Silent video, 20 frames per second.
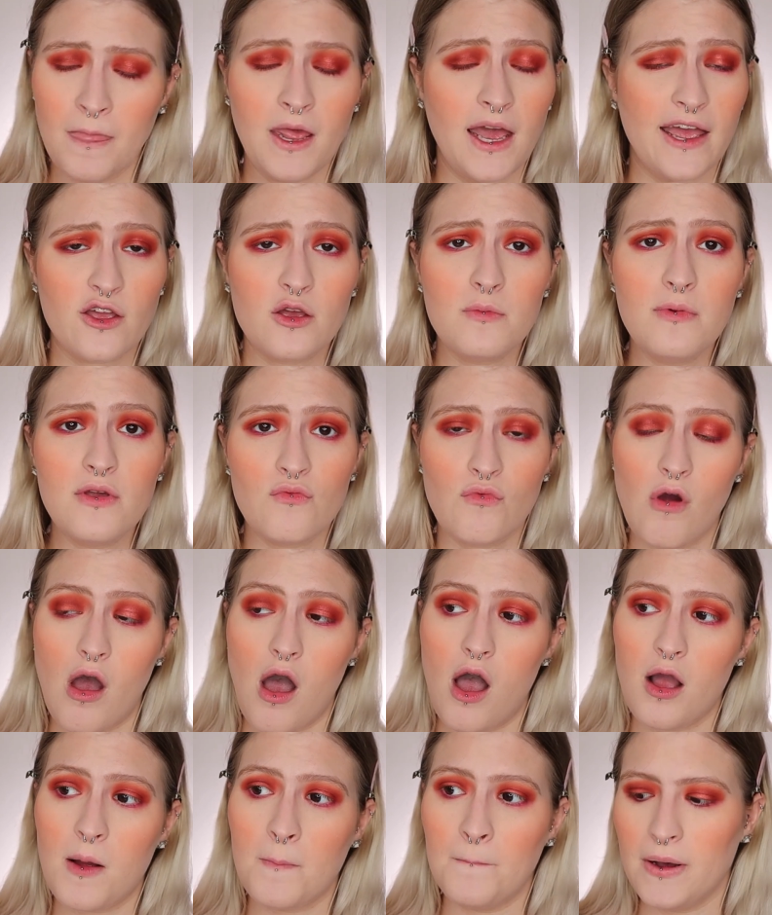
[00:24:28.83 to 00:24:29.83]
I could be
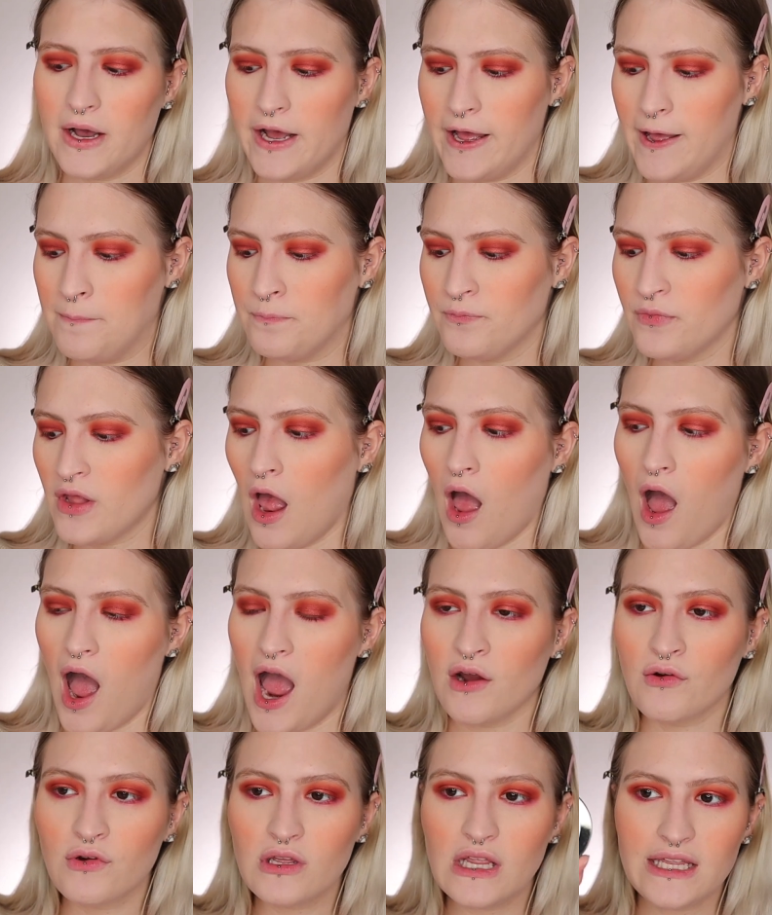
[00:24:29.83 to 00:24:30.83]
wrong, but
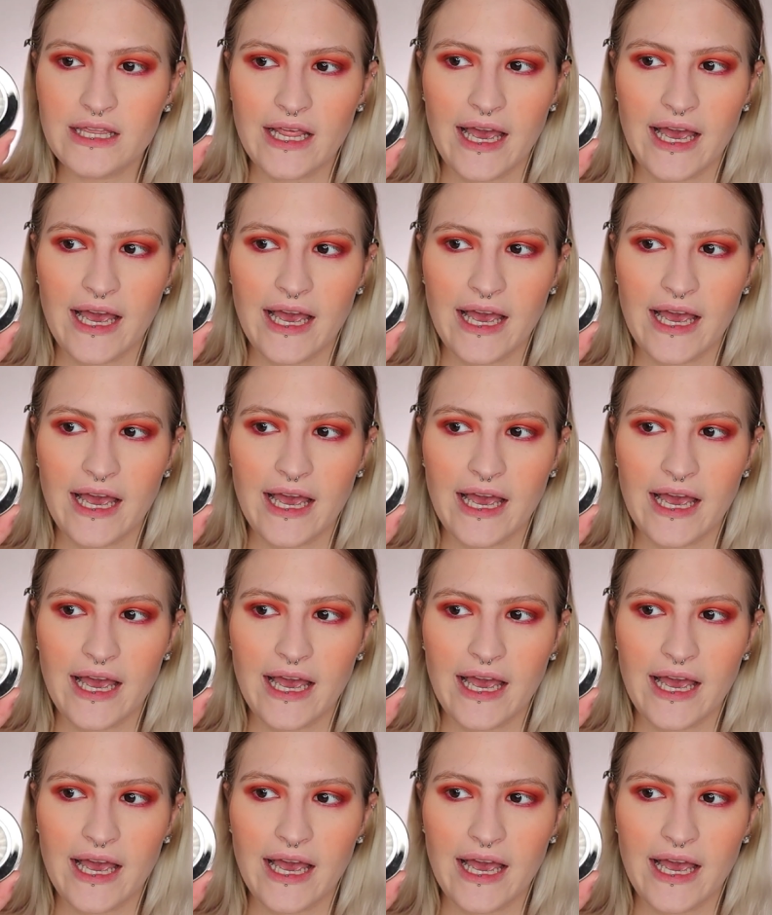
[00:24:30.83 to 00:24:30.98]
I really